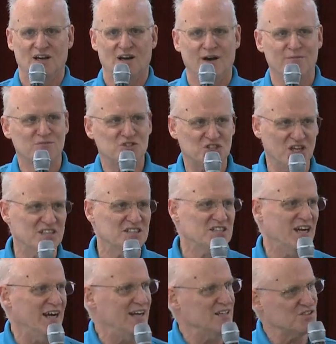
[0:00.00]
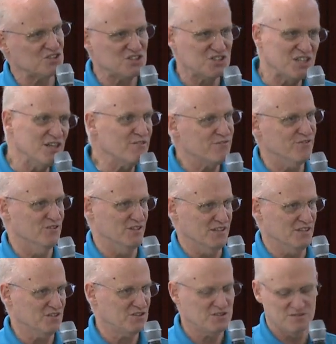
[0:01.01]
of Gentile
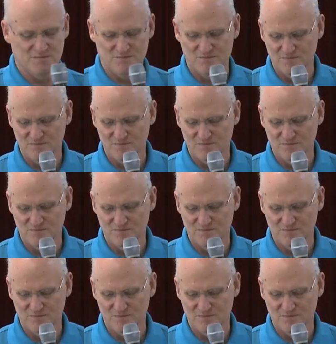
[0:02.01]
sinfulness?